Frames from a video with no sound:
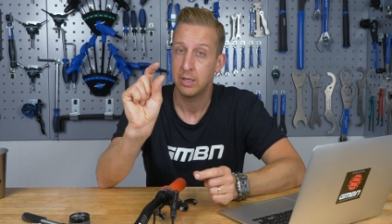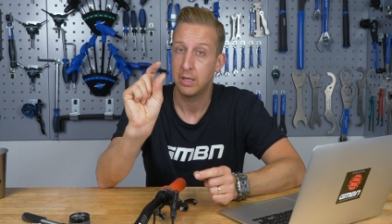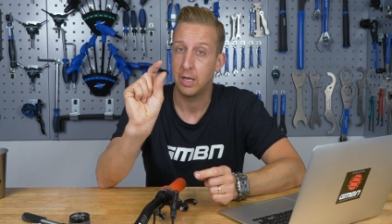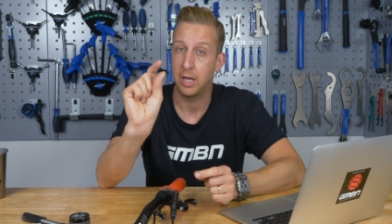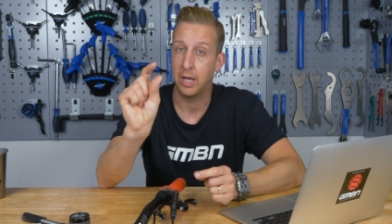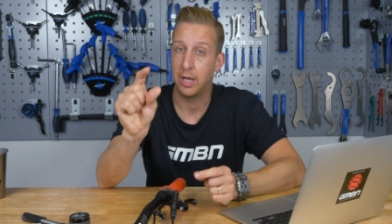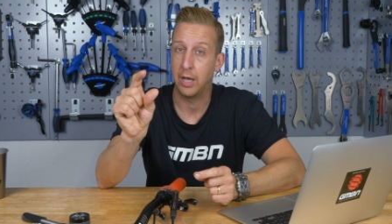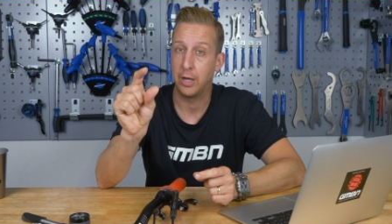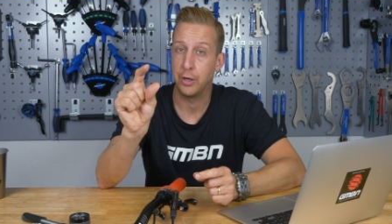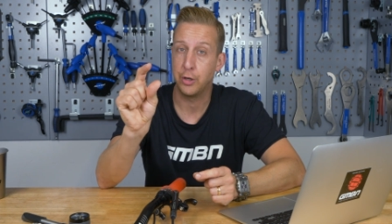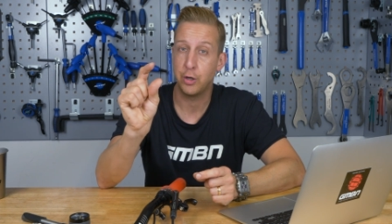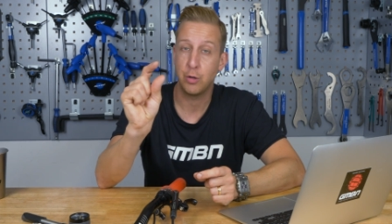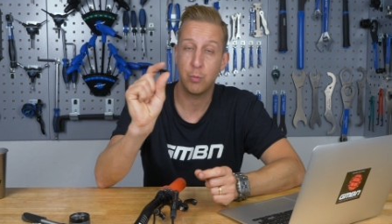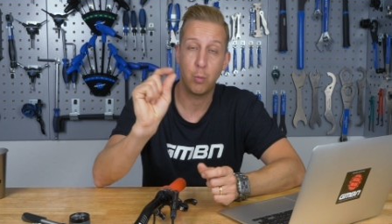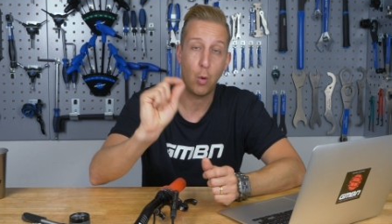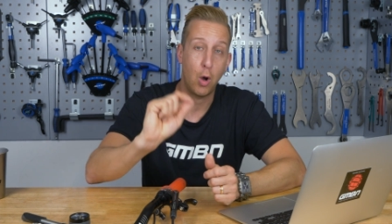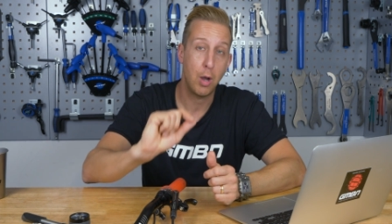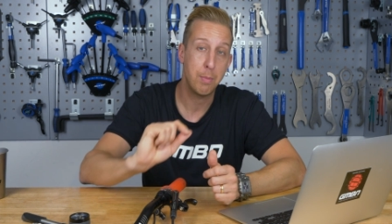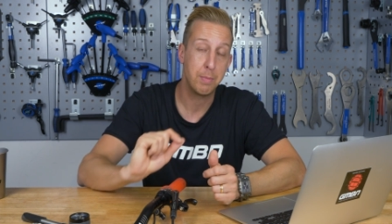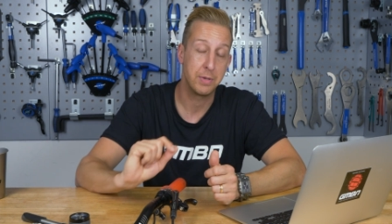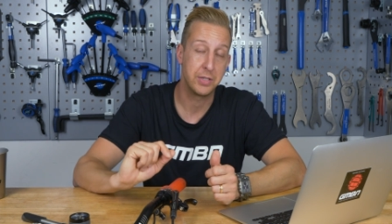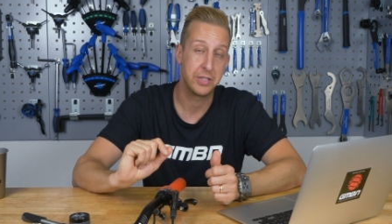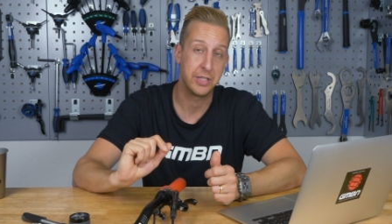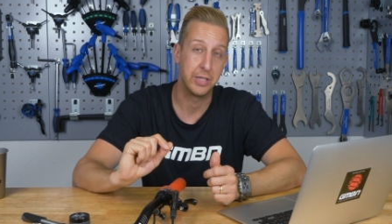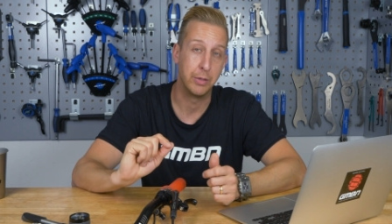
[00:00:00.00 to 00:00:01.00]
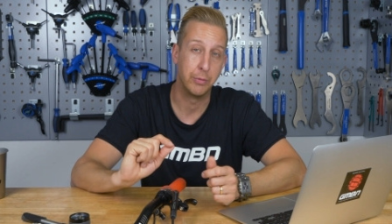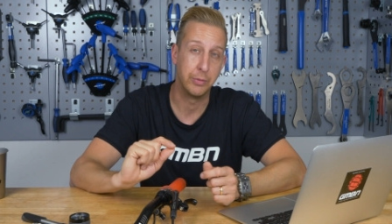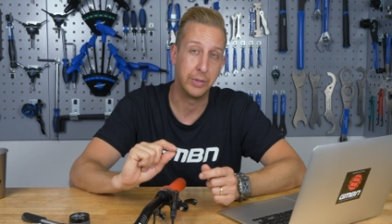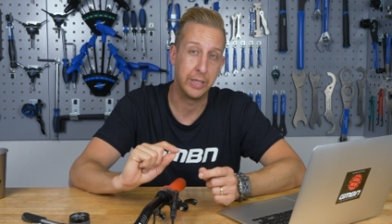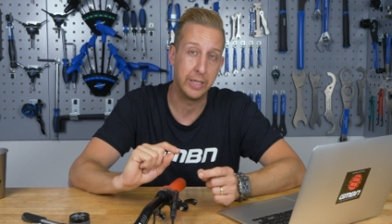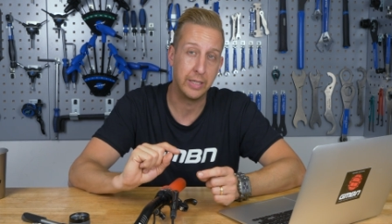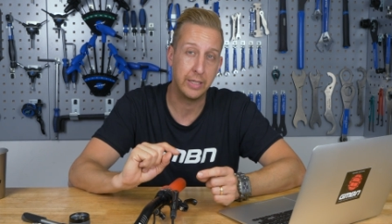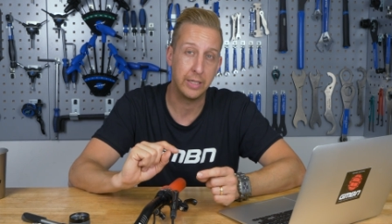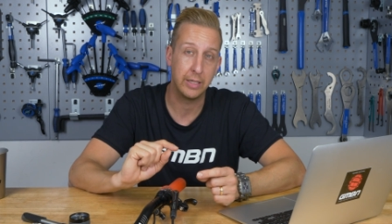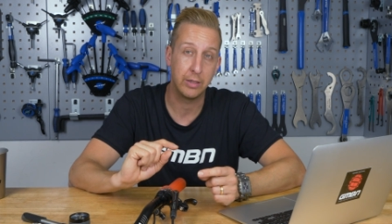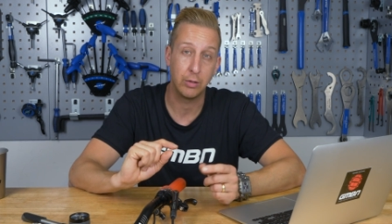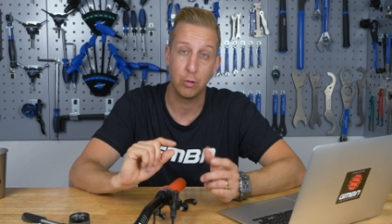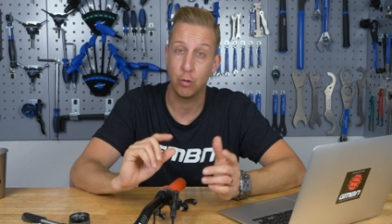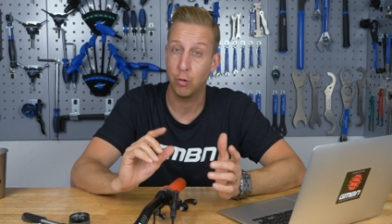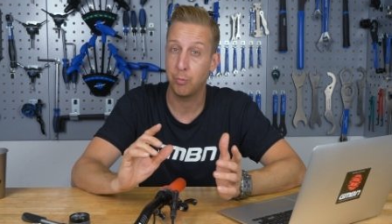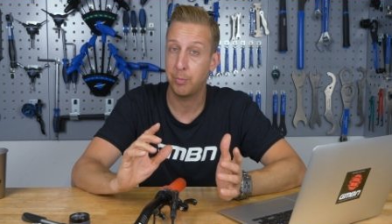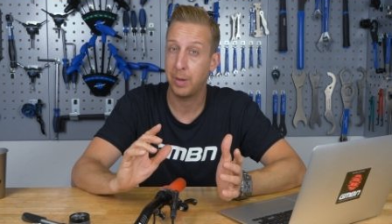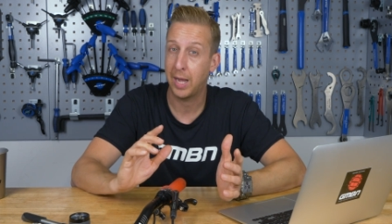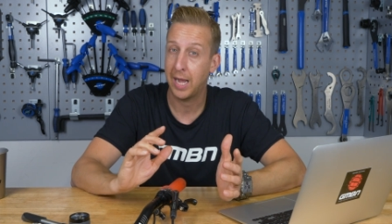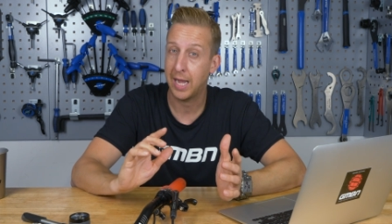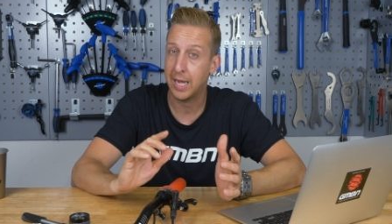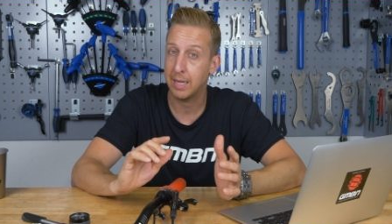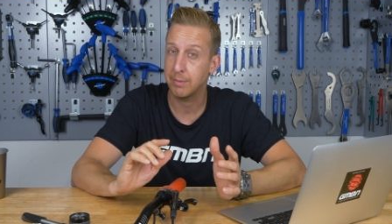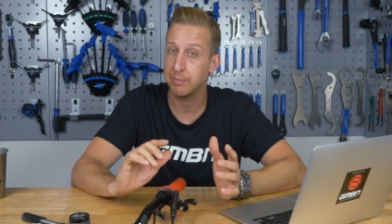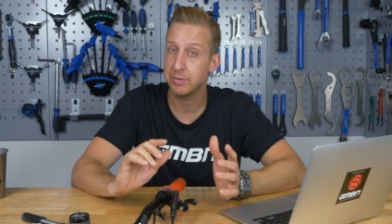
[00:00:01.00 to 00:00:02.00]
a new wiper seal needed, or
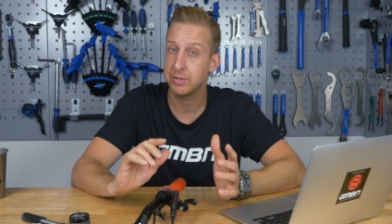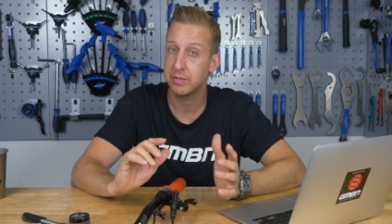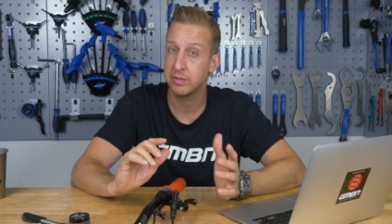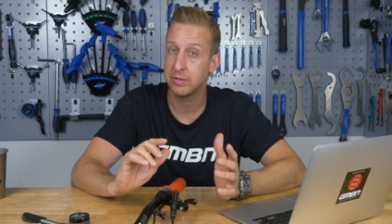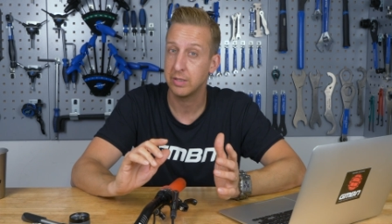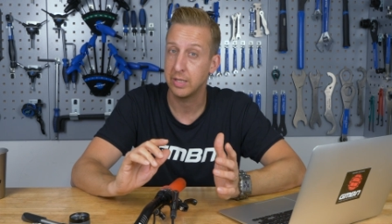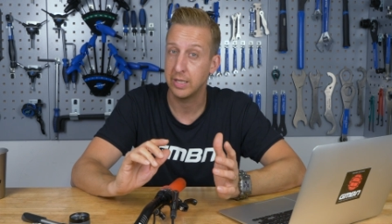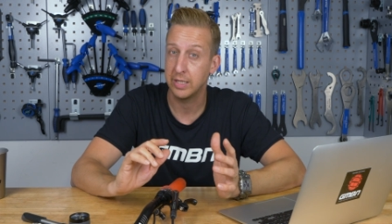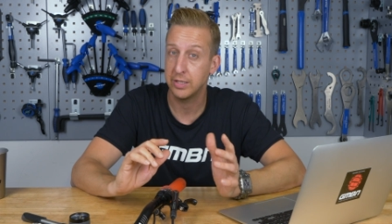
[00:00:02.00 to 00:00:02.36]
perhaps